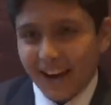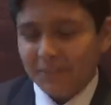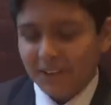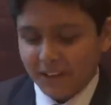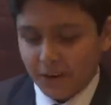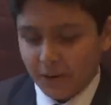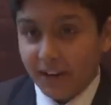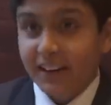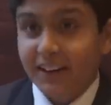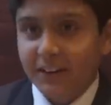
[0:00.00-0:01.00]
I'm going to go
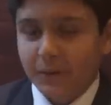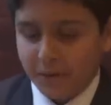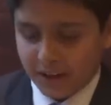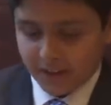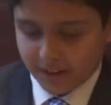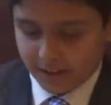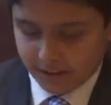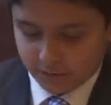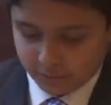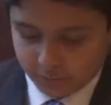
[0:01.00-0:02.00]
ahead and ignore that
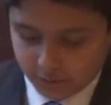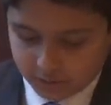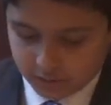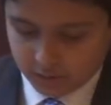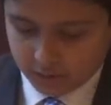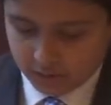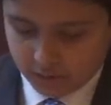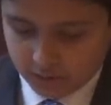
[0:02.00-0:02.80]
and shuffle these cards.